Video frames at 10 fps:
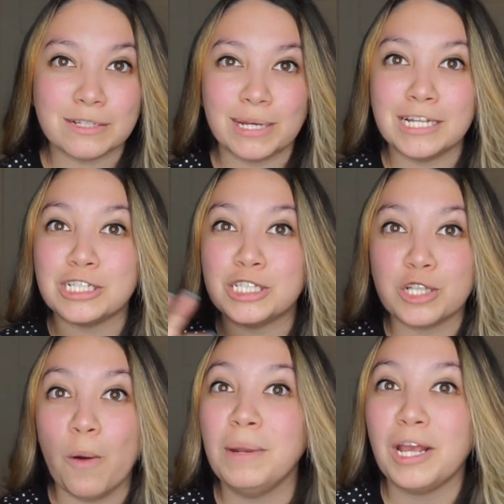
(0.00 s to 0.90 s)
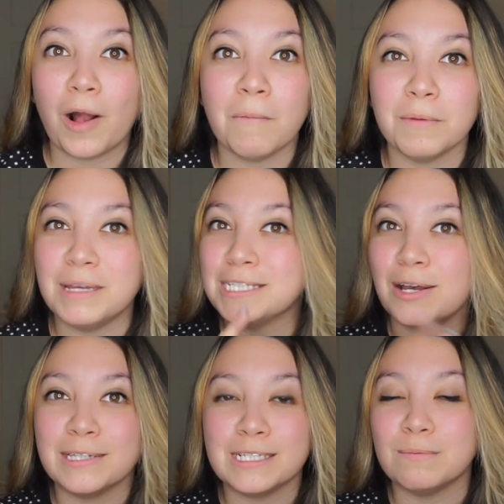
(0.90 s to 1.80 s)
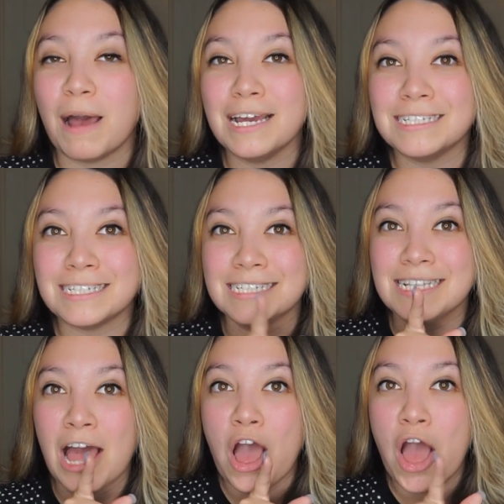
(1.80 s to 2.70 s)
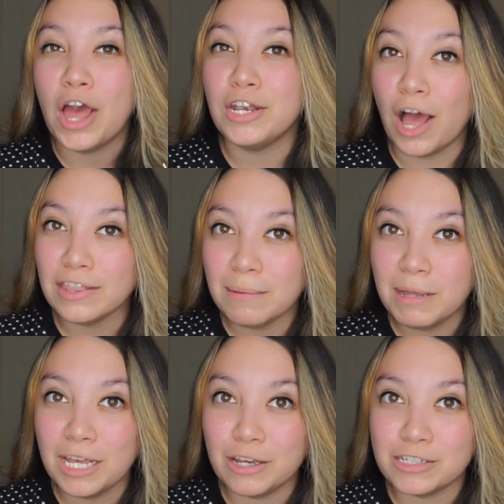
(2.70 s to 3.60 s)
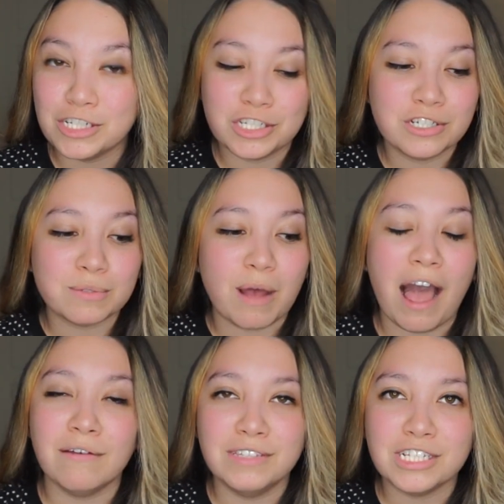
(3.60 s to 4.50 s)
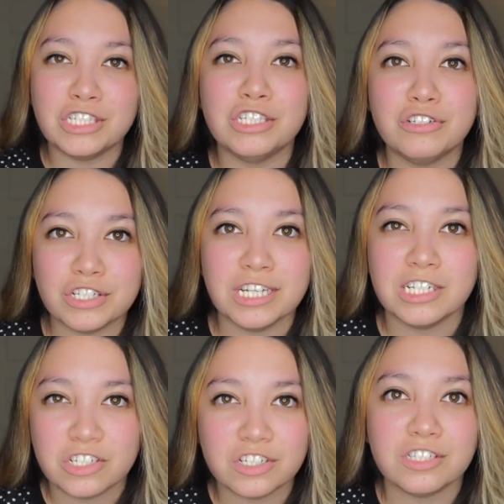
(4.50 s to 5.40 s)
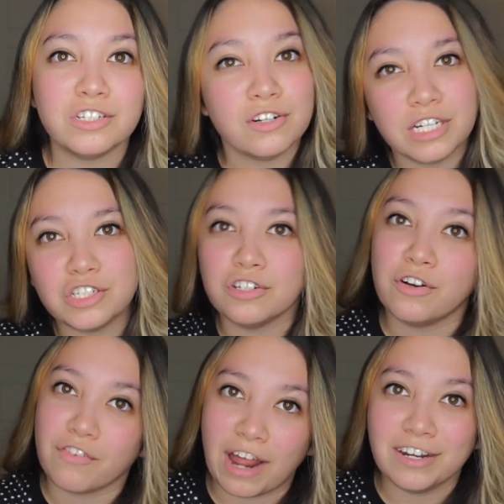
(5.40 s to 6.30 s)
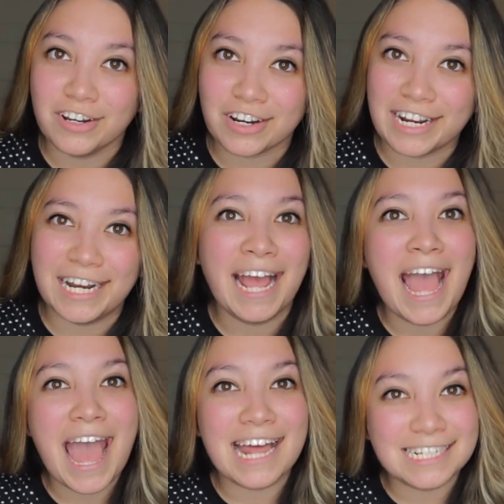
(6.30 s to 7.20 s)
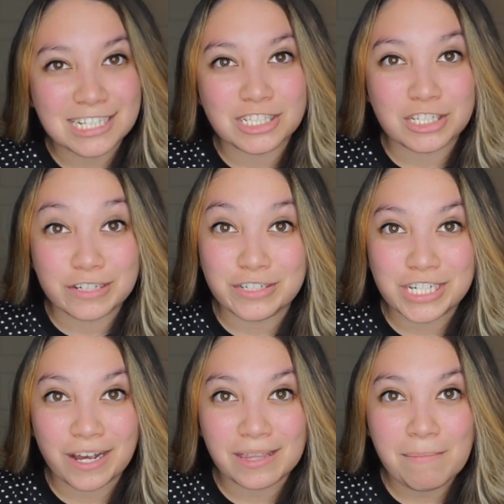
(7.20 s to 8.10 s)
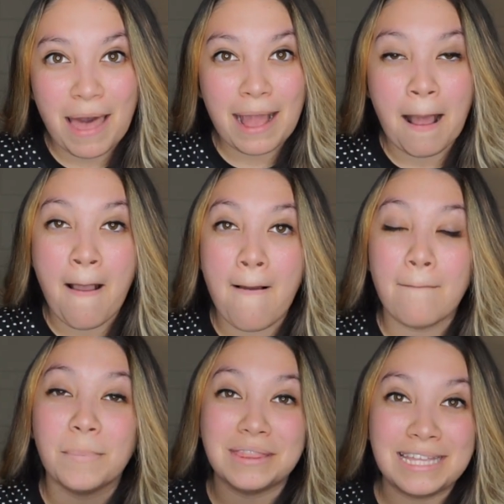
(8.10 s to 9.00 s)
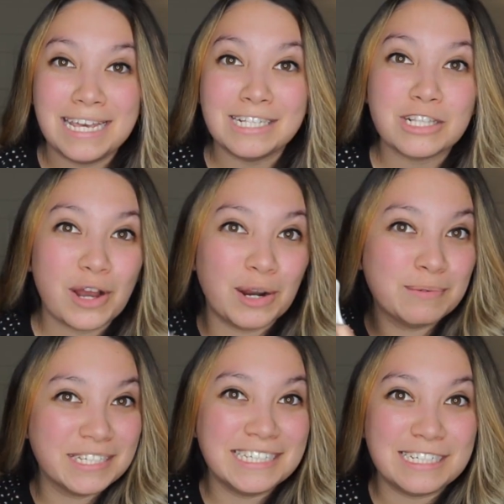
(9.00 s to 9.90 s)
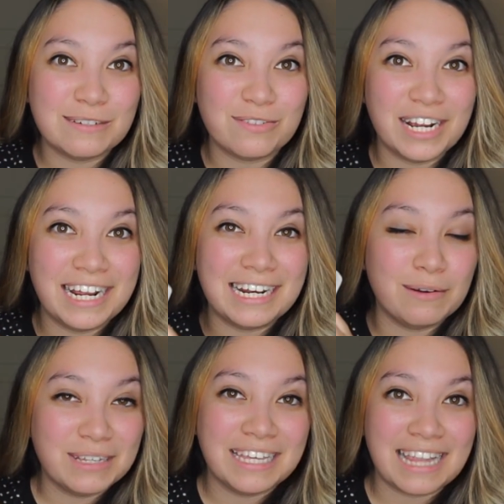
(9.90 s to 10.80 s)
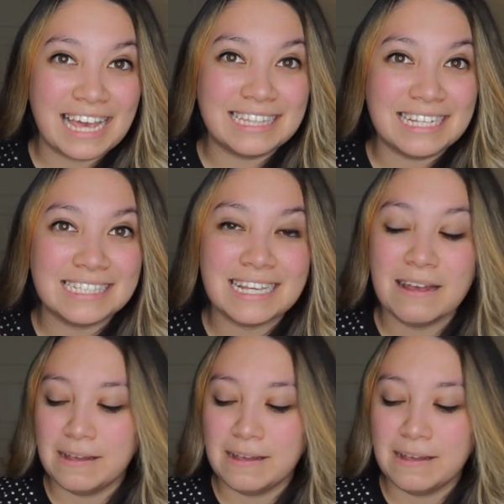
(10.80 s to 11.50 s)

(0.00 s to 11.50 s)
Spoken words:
So I get so many compliments on the spikes because not that many Gucci shoes will have this. Usually it's just the traditional red and green and it says Gucci on the back, but these are really different and I really like these.